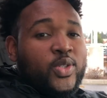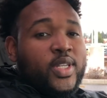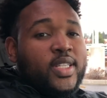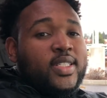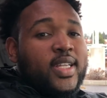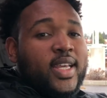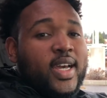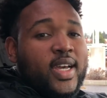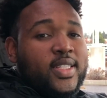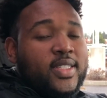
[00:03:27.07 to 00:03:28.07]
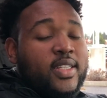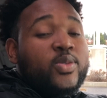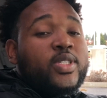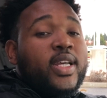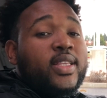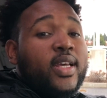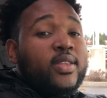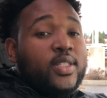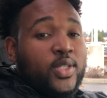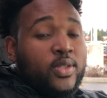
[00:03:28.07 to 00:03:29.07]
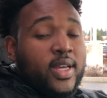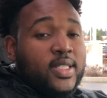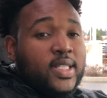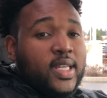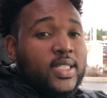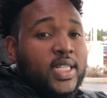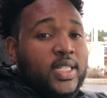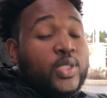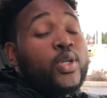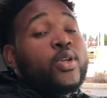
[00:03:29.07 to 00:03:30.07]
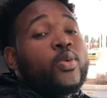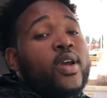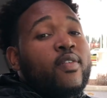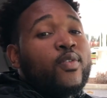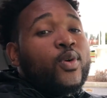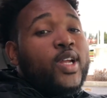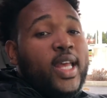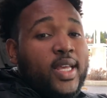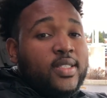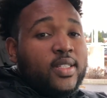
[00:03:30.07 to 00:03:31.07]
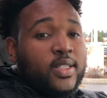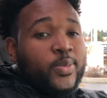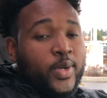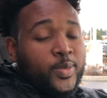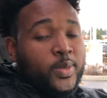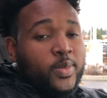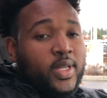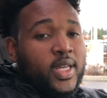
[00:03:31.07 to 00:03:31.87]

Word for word: for joining us today, guys, as we checked out the 2019 Toyota RAV4 XLE Premium.